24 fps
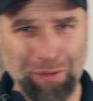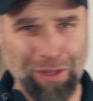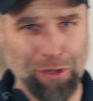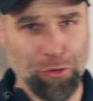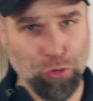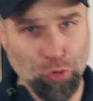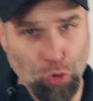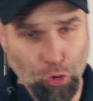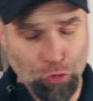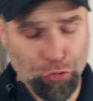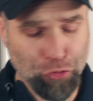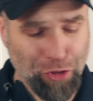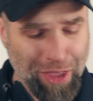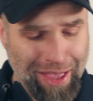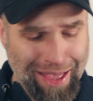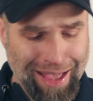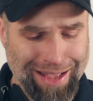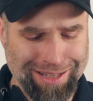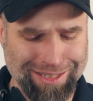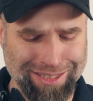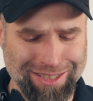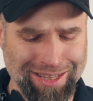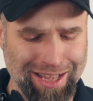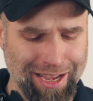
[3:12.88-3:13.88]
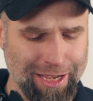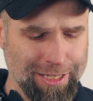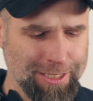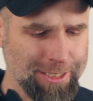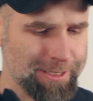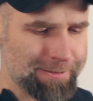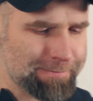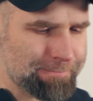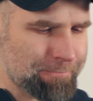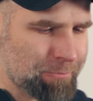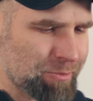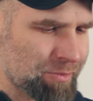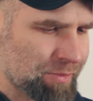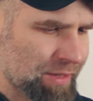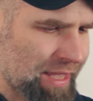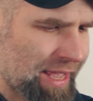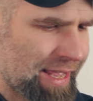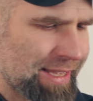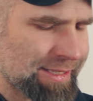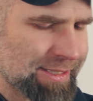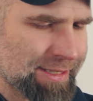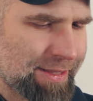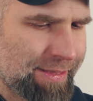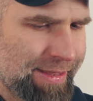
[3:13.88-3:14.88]
Not as nice
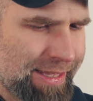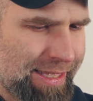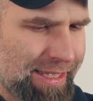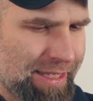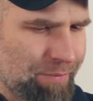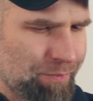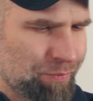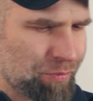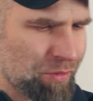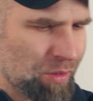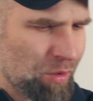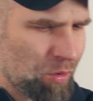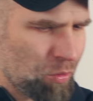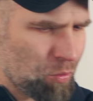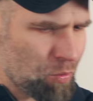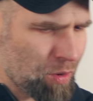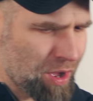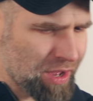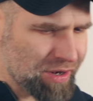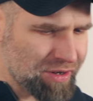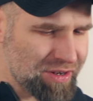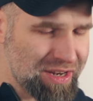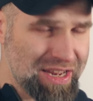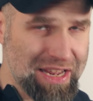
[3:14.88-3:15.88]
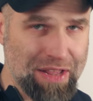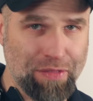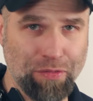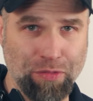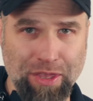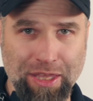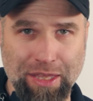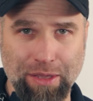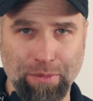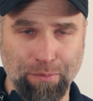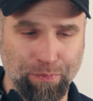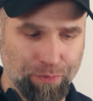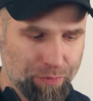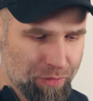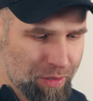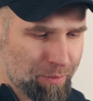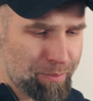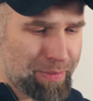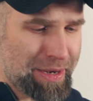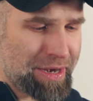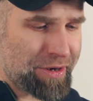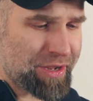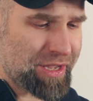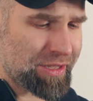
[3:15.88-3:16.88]
as the one in the
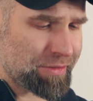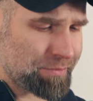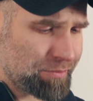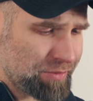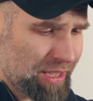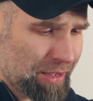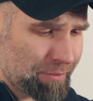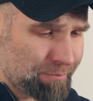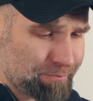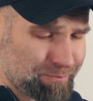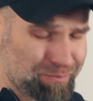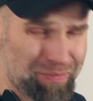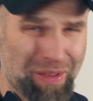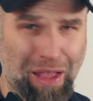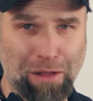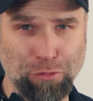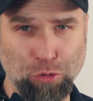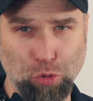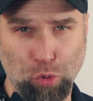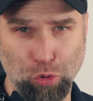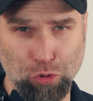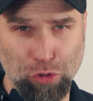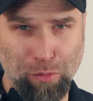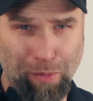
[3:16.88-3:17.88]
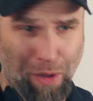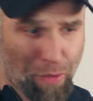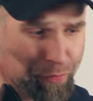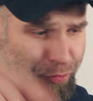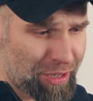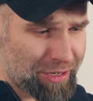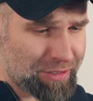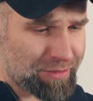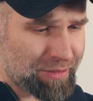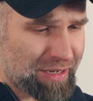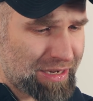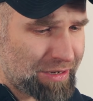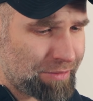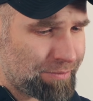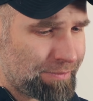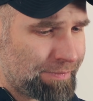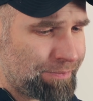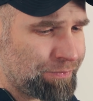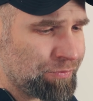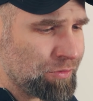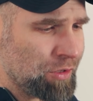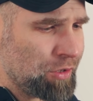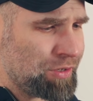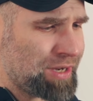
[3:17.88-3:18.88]
beer kit. Yeah, I've talked about that in
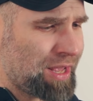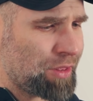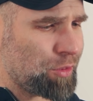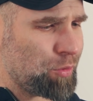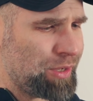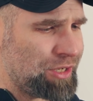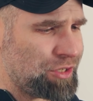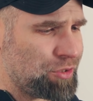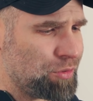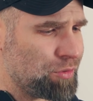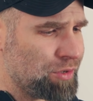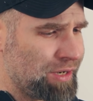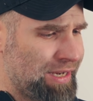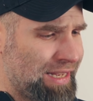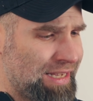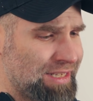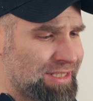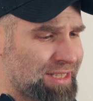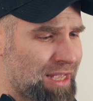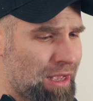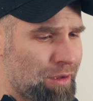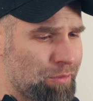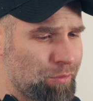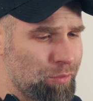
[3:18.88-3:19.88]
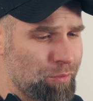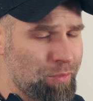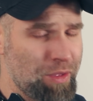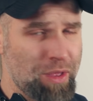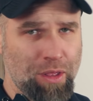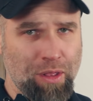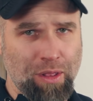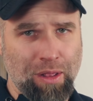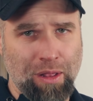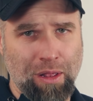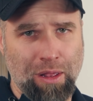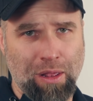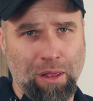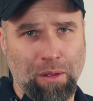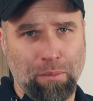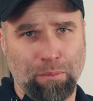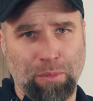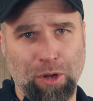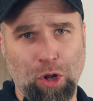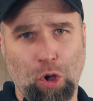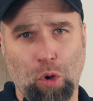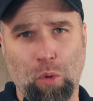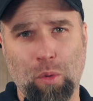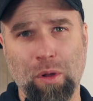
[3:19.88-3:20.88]
another video, link down
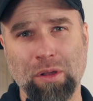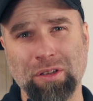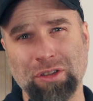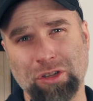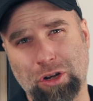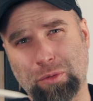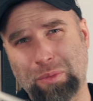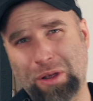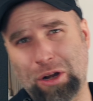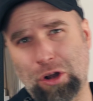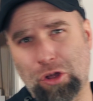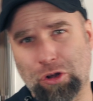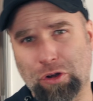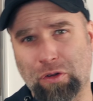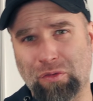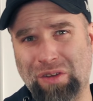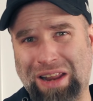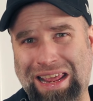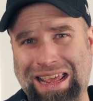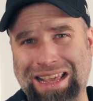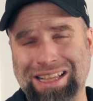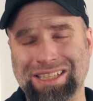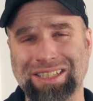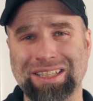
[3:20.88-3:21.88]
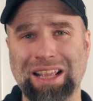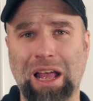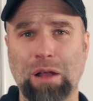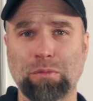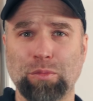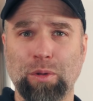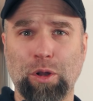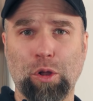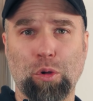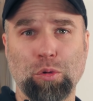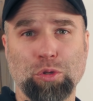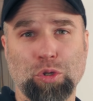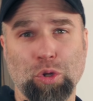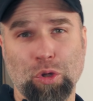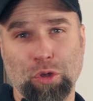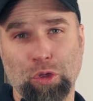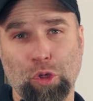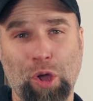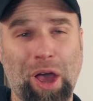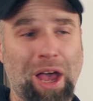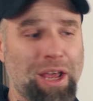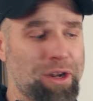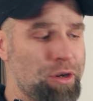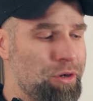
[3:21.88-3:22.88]
below. It's gonna be a lot of links down below to
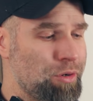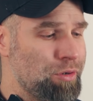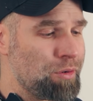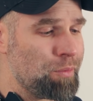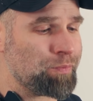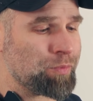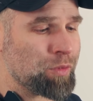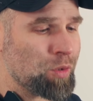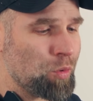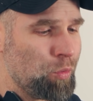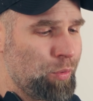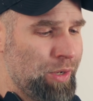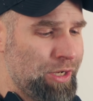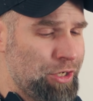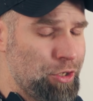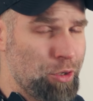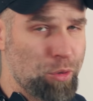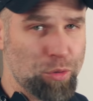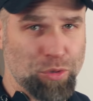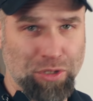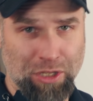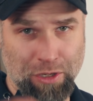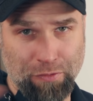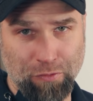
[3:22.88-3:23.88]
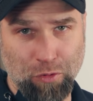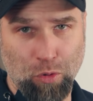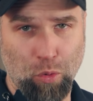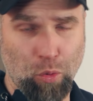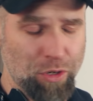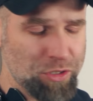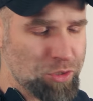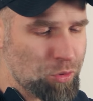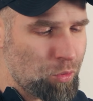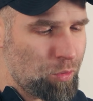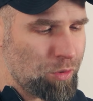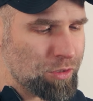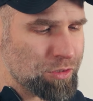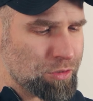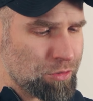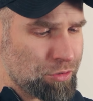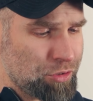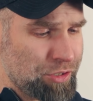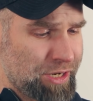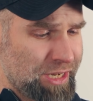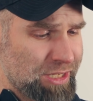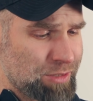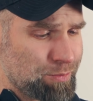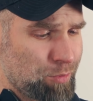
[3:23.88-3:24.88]
the other videos, and of course also
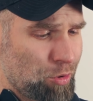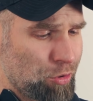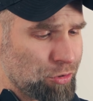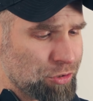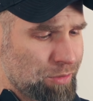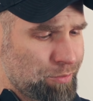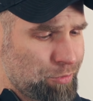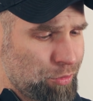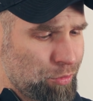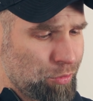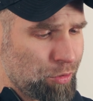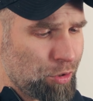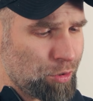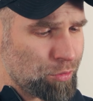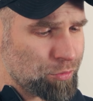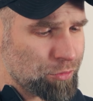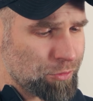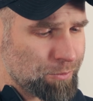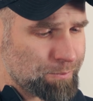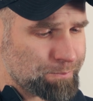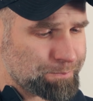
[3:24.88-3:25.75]
today's sponsor, Brewgoat.